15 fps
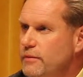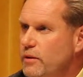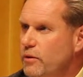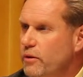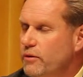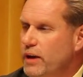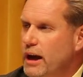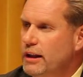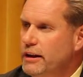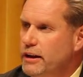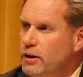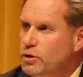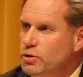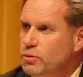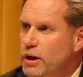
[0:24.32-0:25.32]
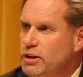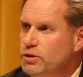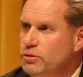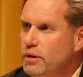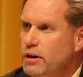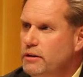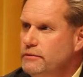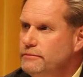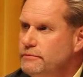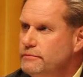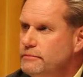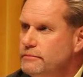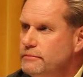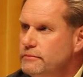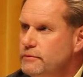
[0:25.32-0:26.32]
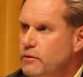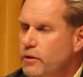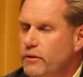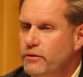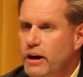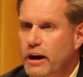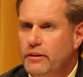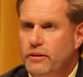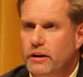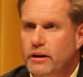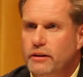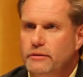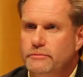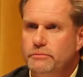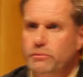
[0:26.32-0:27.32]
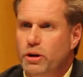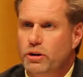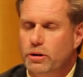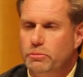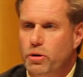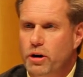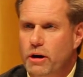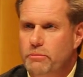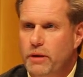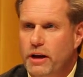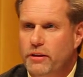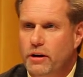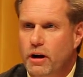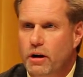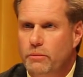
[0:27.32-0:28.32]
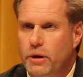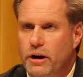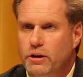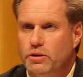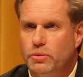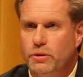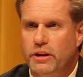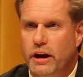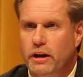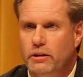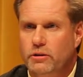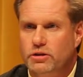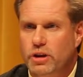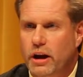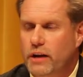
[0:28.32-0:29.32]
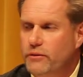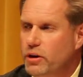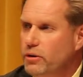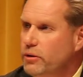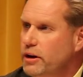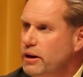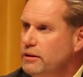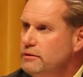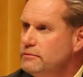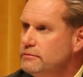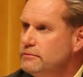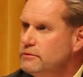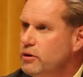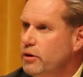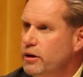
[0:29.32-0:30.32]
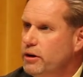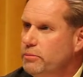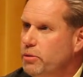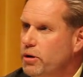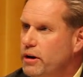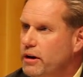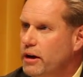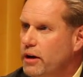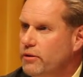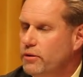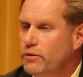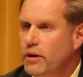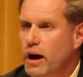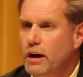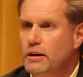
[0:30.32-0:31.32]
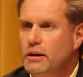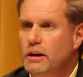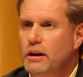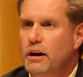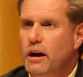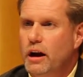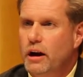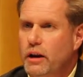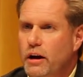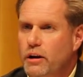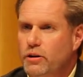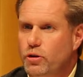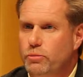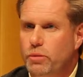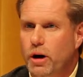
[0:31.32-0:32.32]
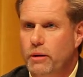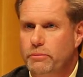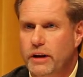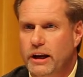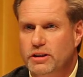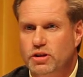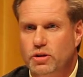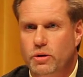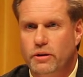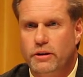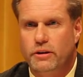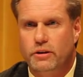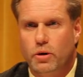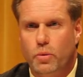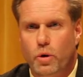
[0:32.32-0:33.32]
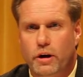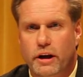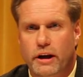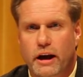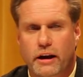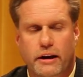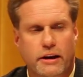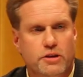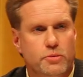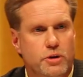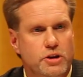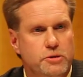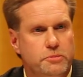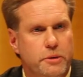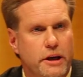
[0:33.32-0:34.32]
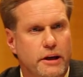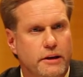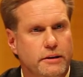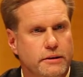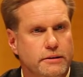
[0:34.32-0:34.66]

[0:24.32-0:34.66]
We've got Lino's restaurant. We've got the building put up by the Altmeyers with Anglers Avenue in it. Going to put another a new pub next door that they're working on as we speak.